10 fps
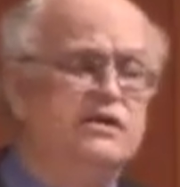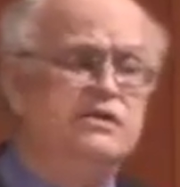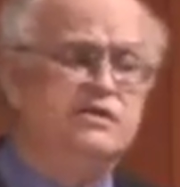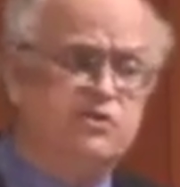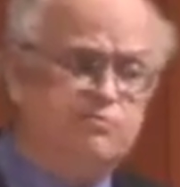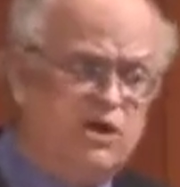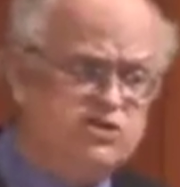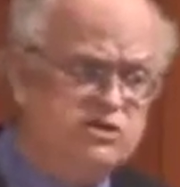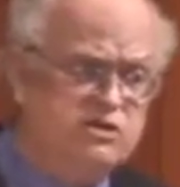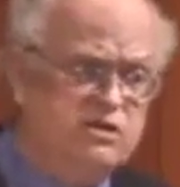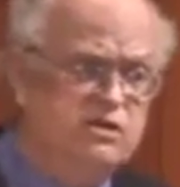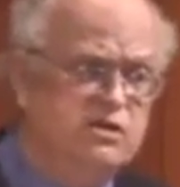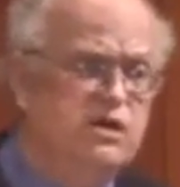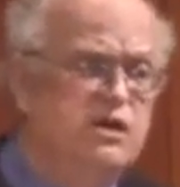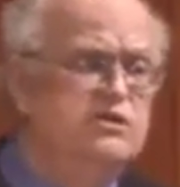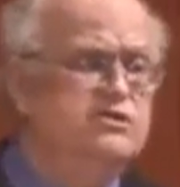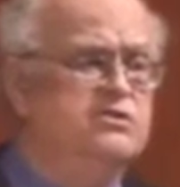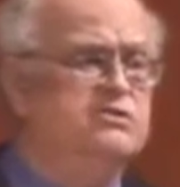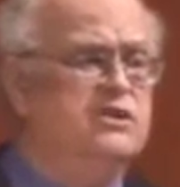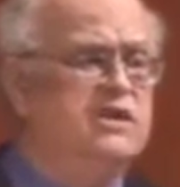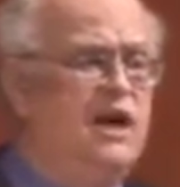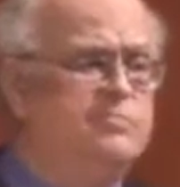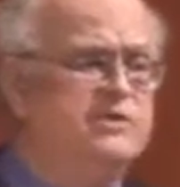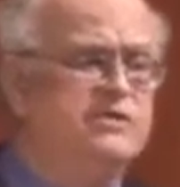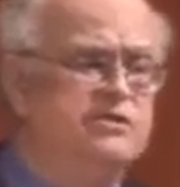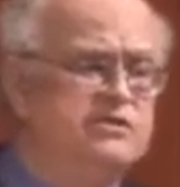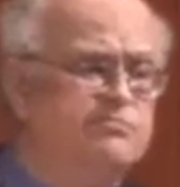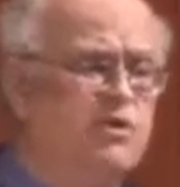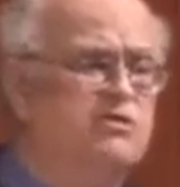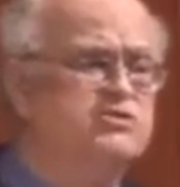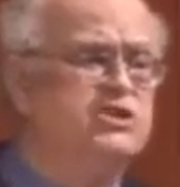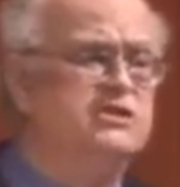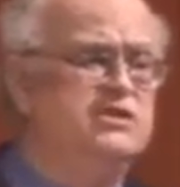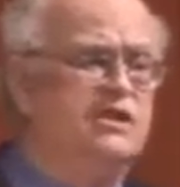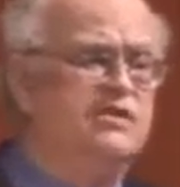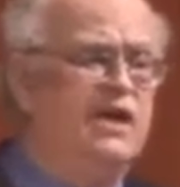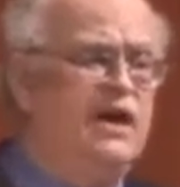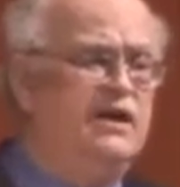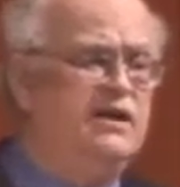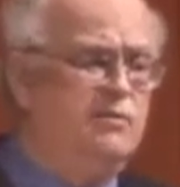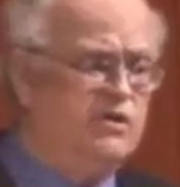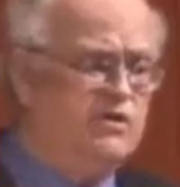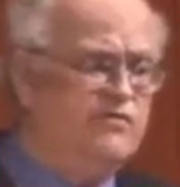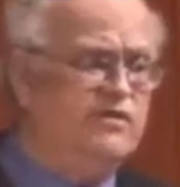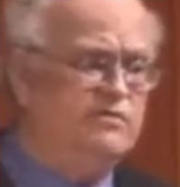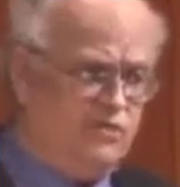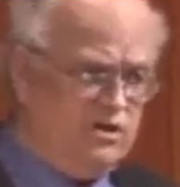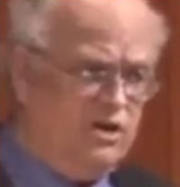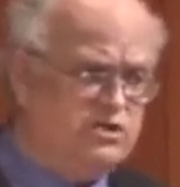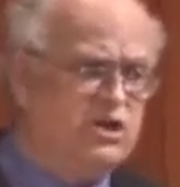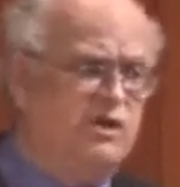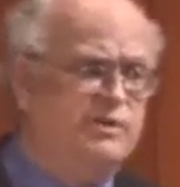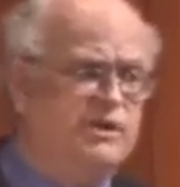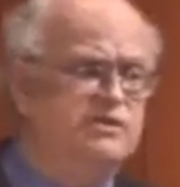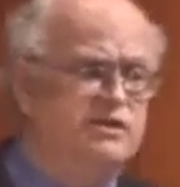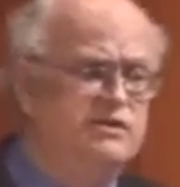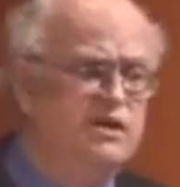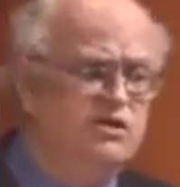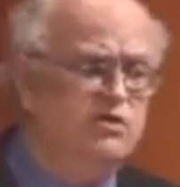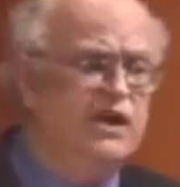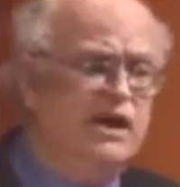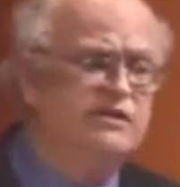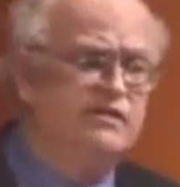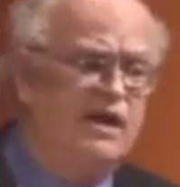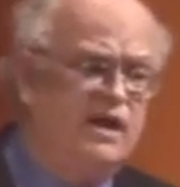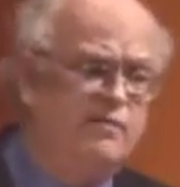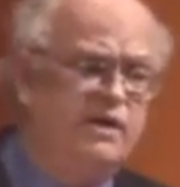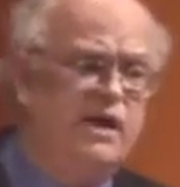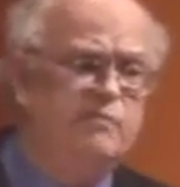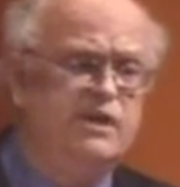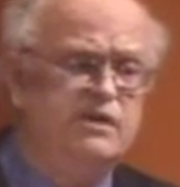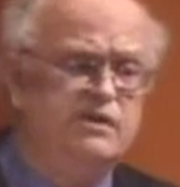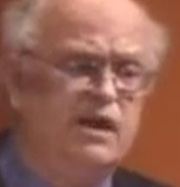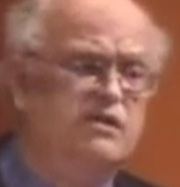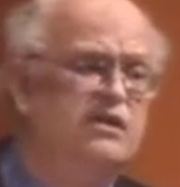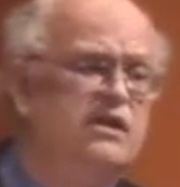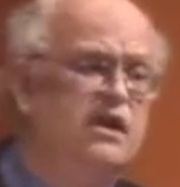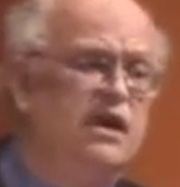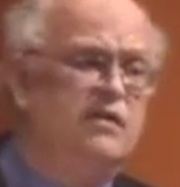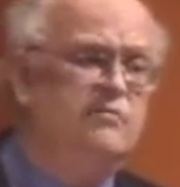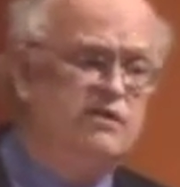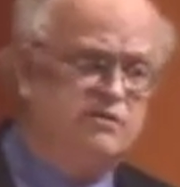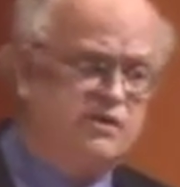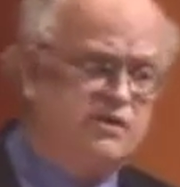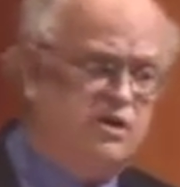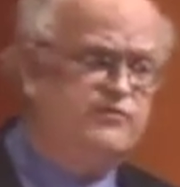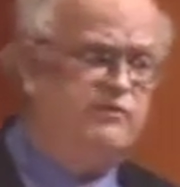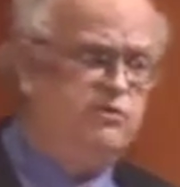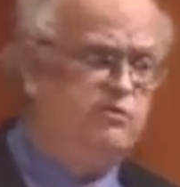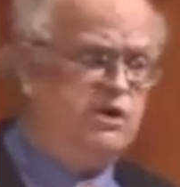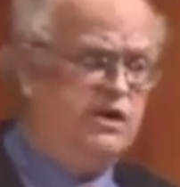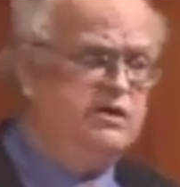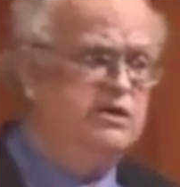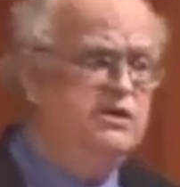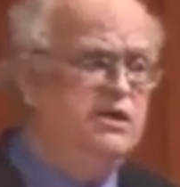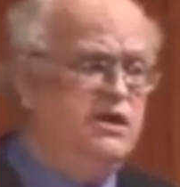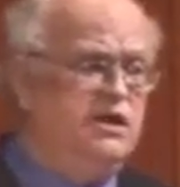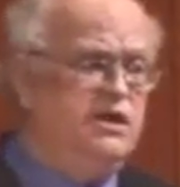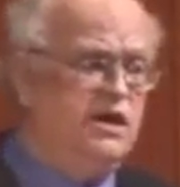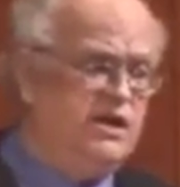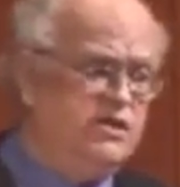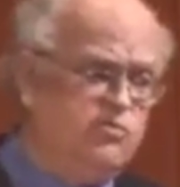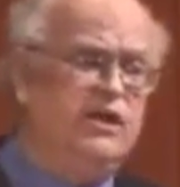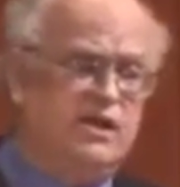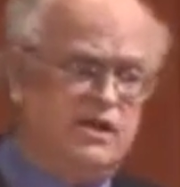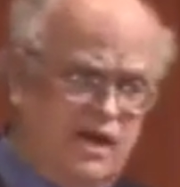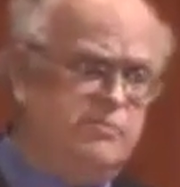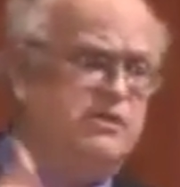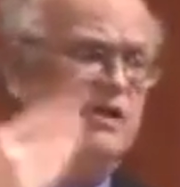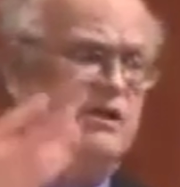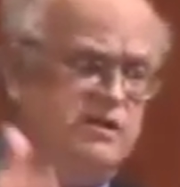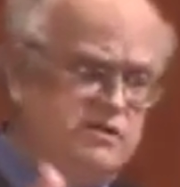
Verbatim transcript: industry pressure to adapt certain approaches that a number of very large companies, and you could add to that IBM and Intel and Microsoft if you would like, uh, as well as Amazon and